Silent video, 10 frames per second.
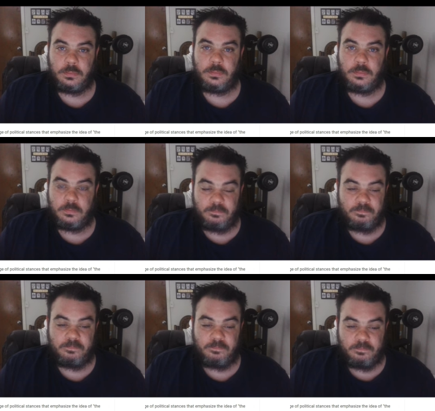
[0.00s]

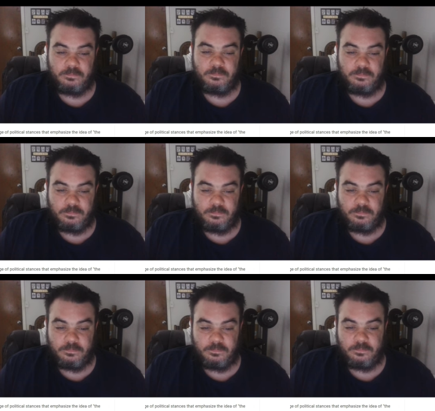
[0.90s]

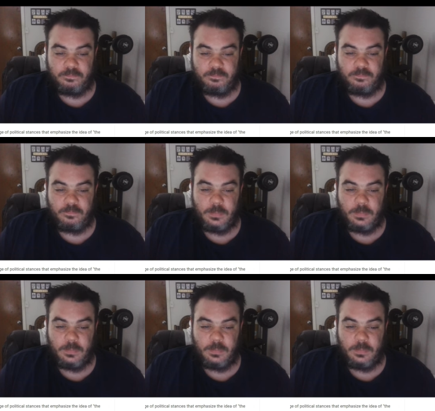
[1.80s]
Nobody speaks.